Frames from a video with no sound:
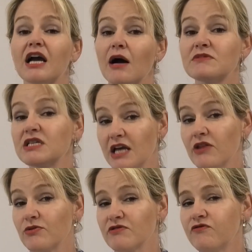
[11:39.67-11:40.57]
come
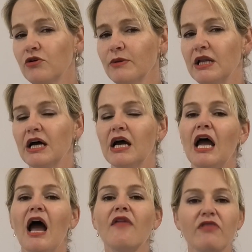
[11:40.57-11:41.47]
together as a formula
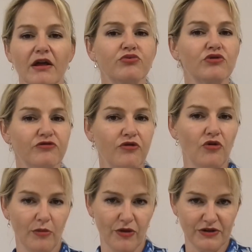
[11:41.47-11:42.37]
and then
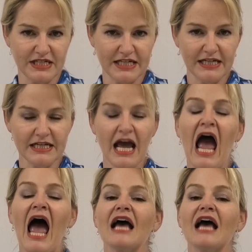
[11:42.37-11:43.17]
perform on the skin,